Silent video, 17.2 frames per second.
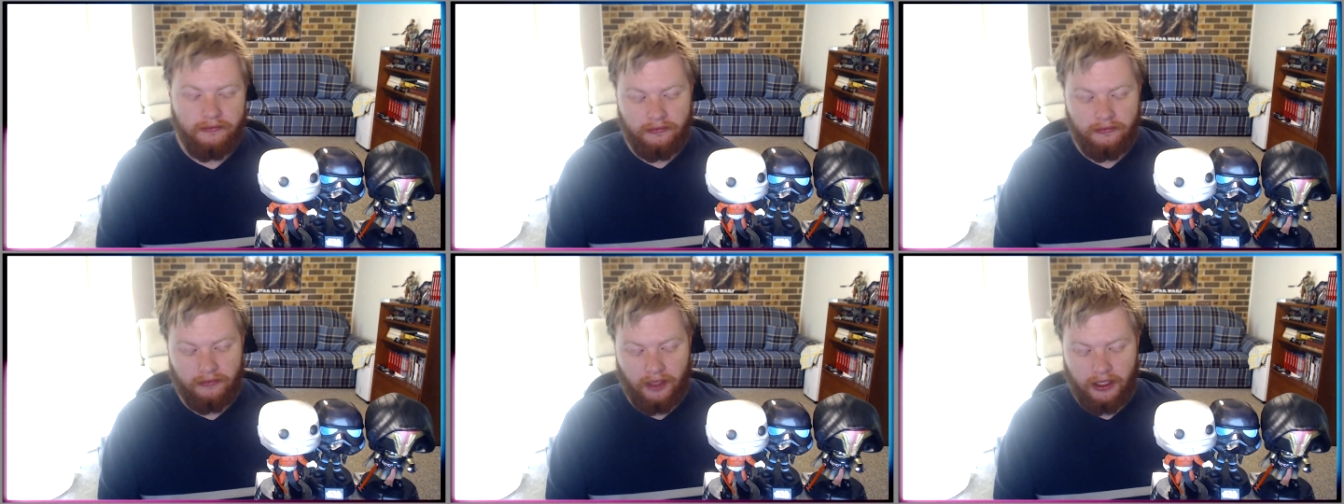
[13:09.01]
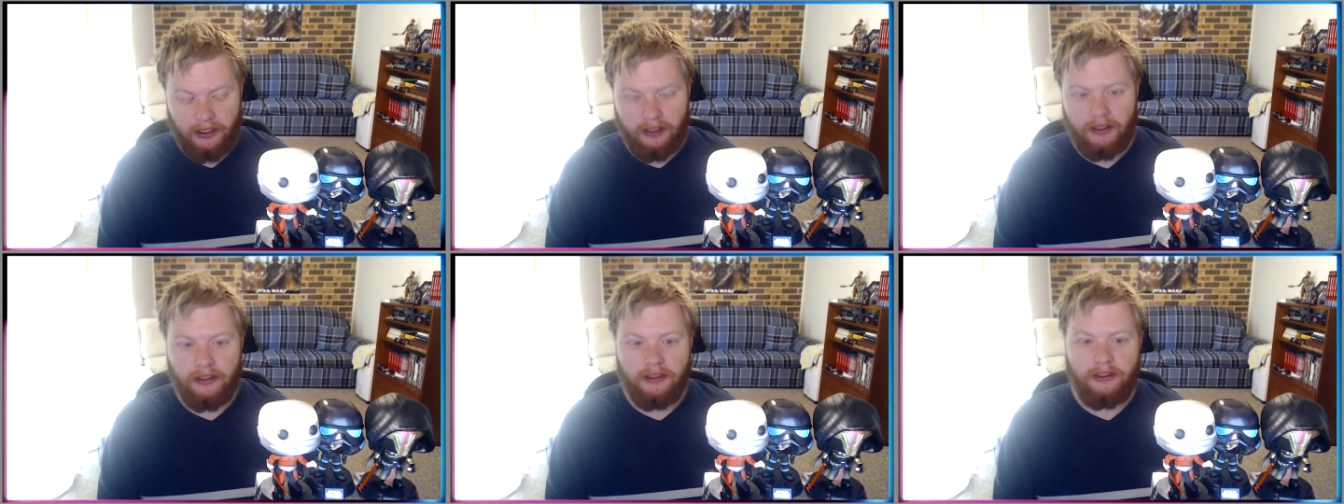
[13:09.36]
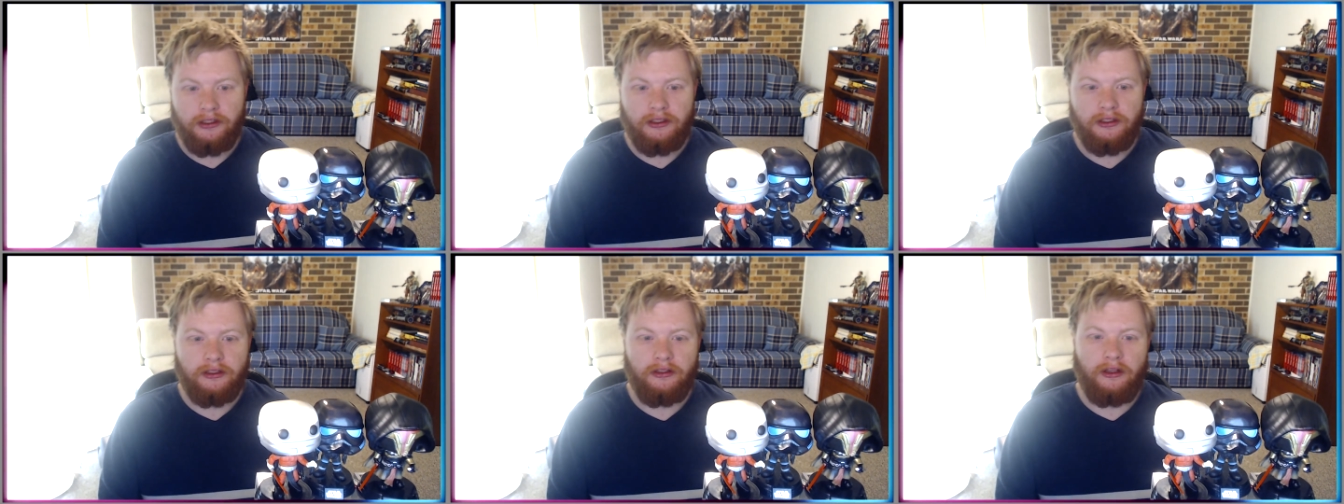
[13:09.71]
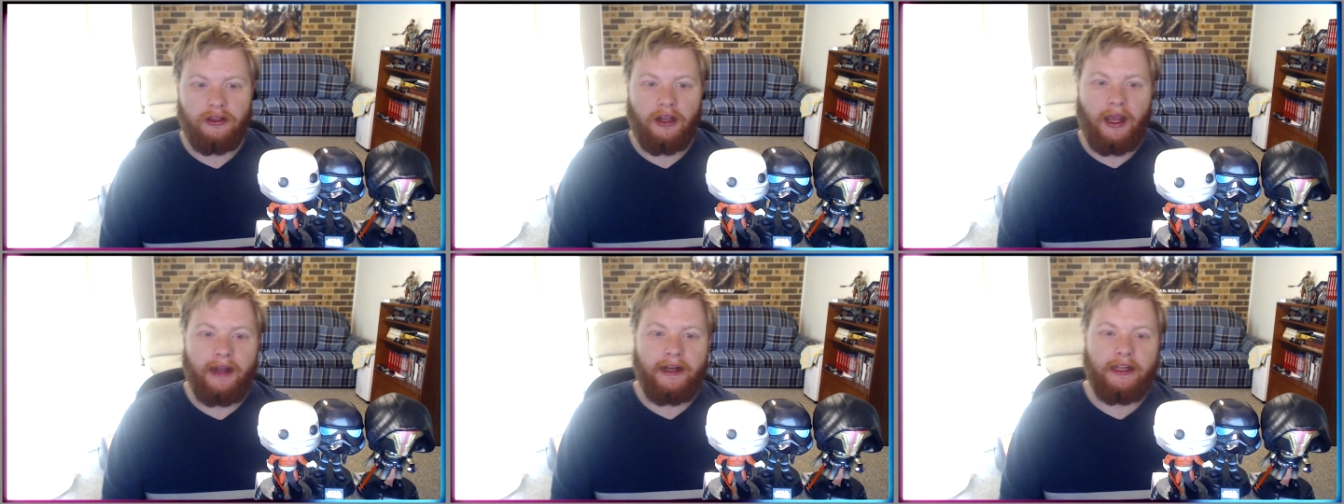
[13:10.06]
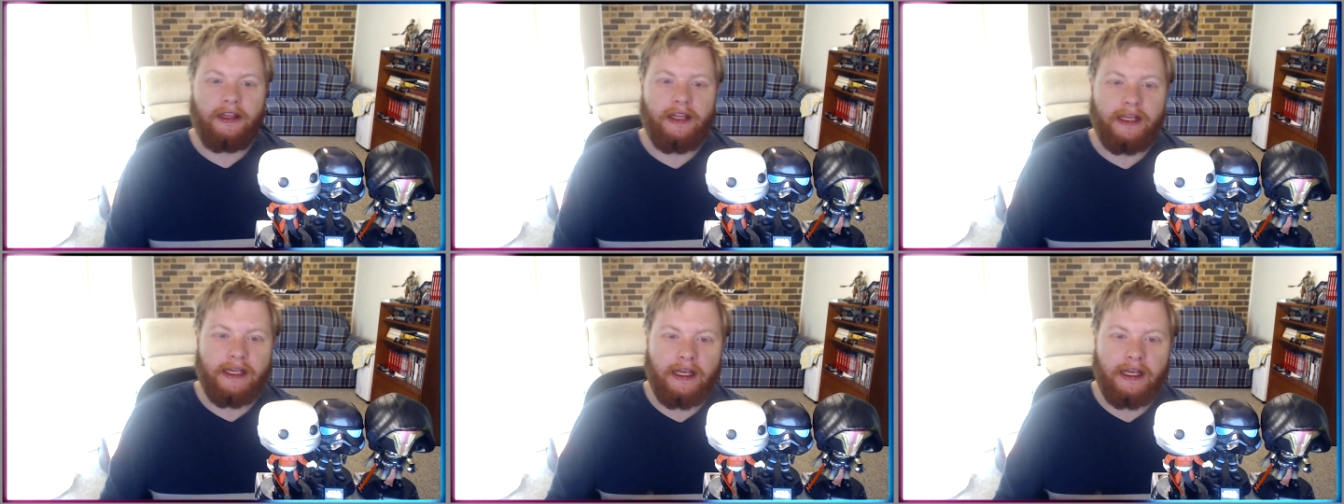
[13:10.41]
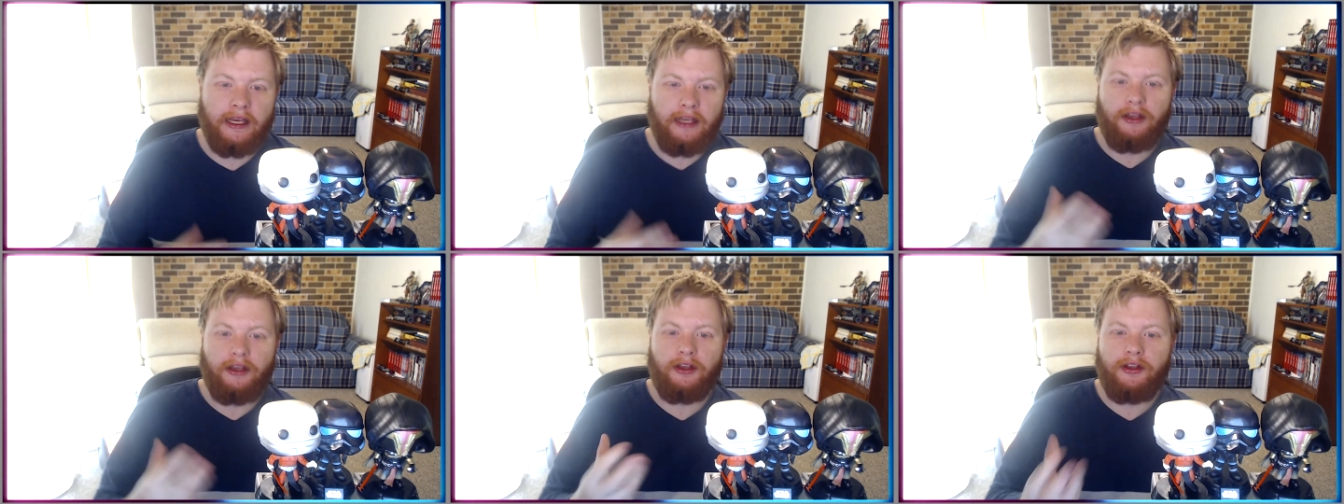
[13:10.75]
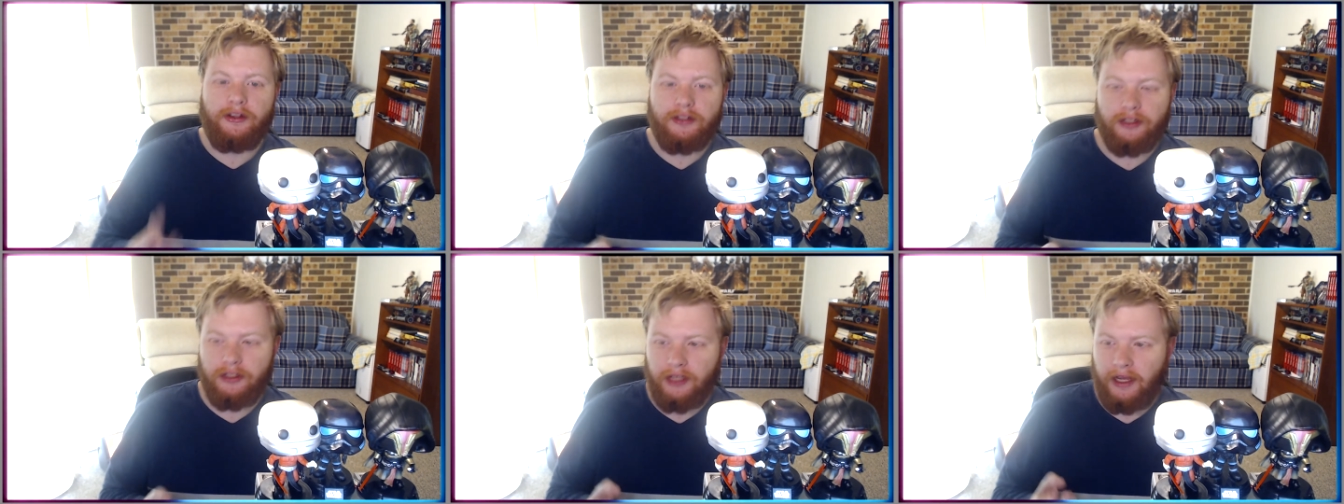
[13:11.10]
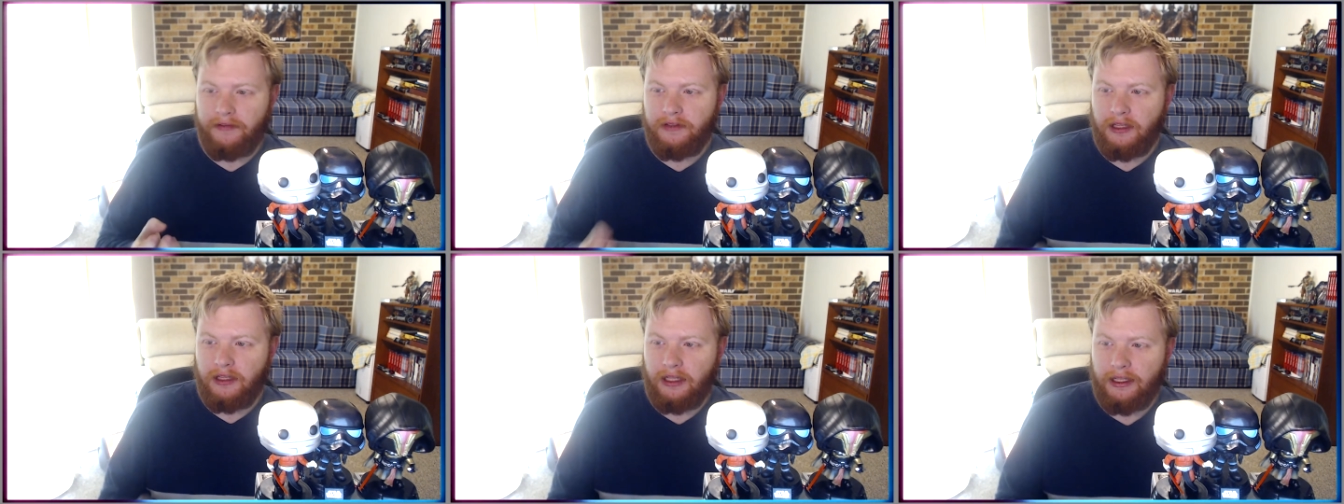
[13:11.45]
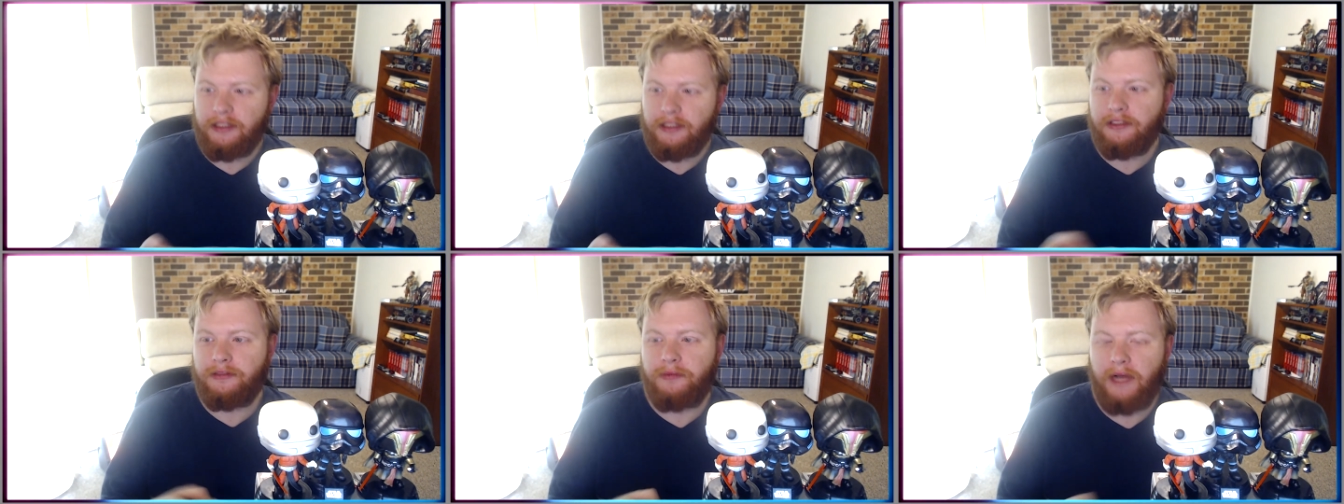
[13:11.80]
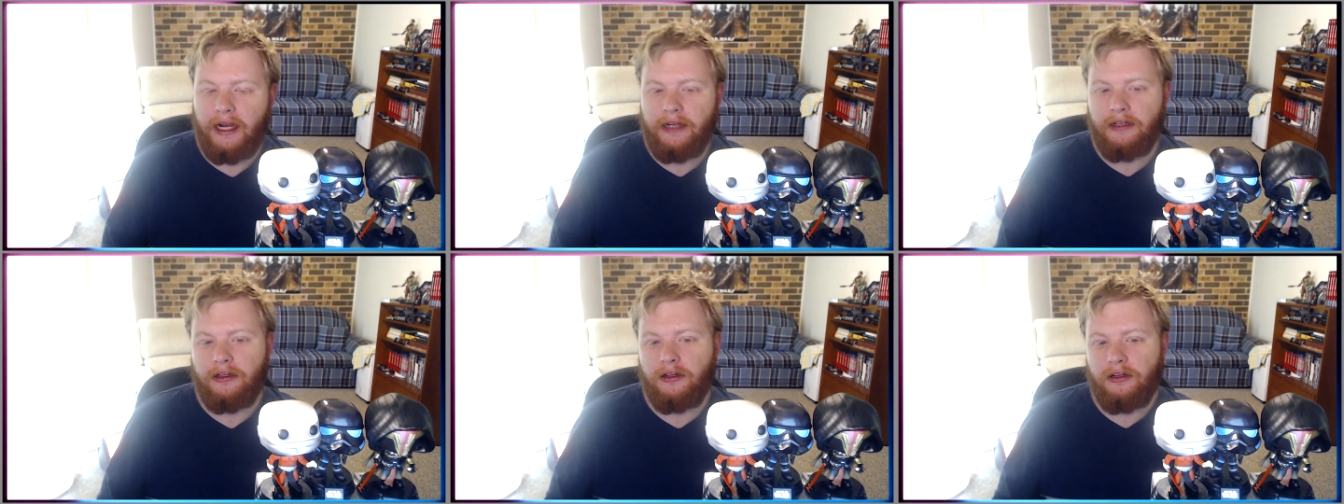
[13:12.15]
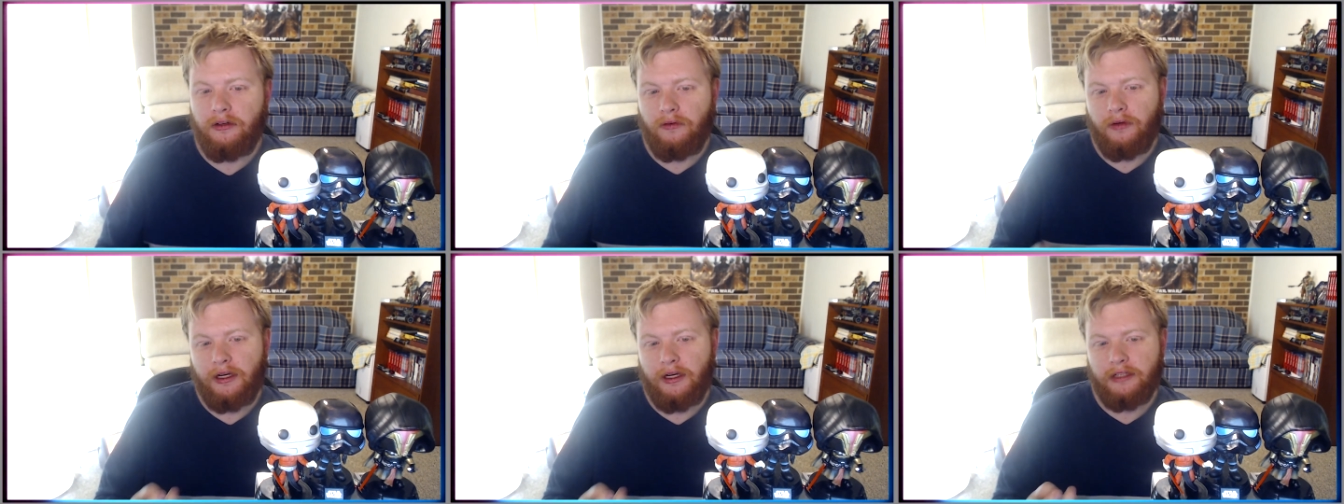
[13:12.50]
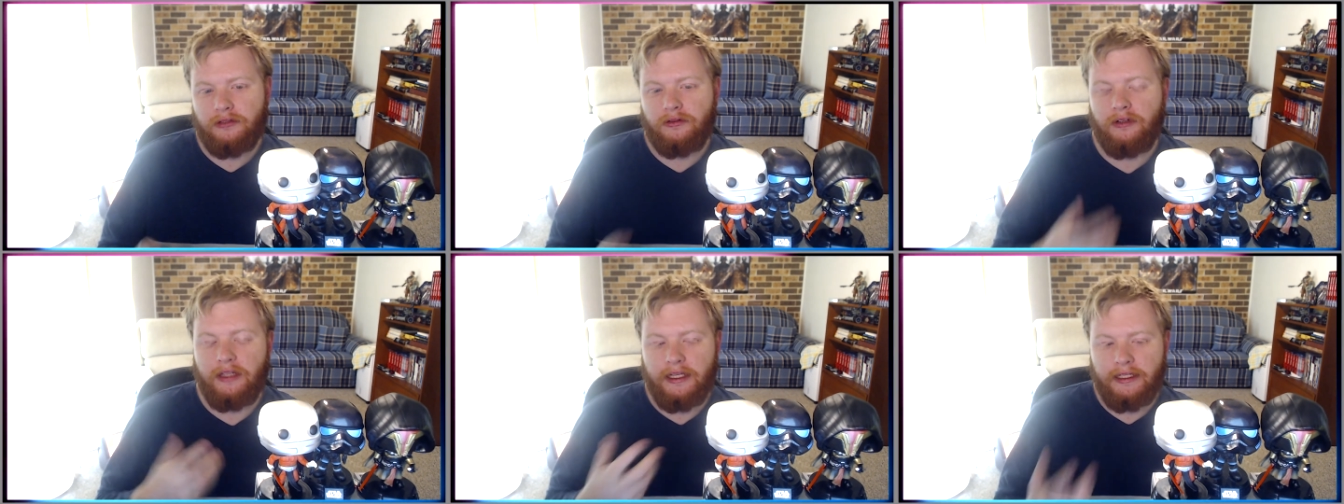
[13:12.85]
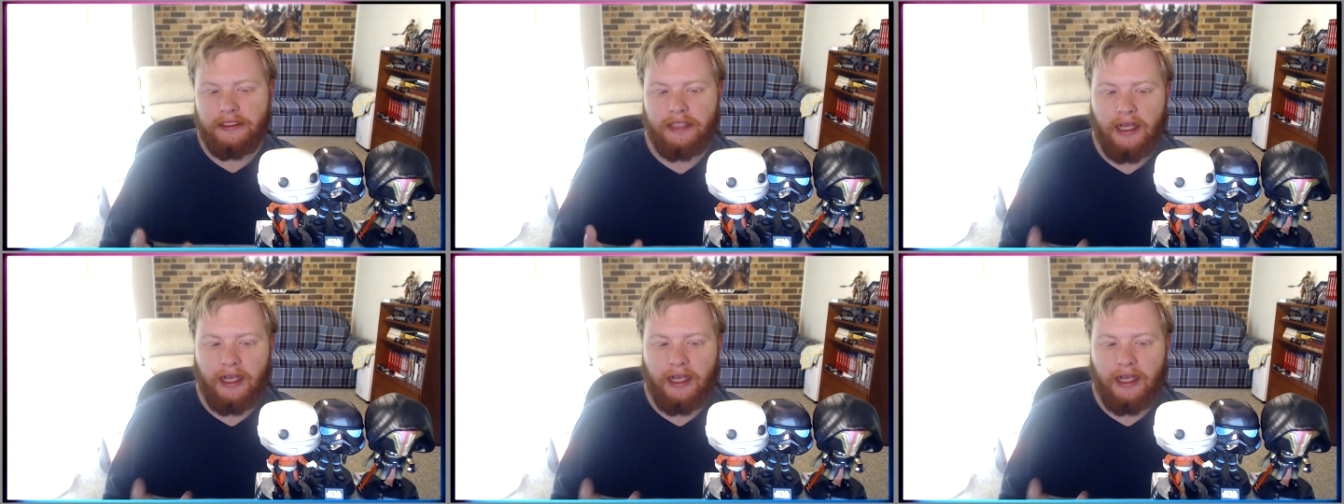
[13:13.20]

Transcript: because anything EU should have the Legends brand on it when it's released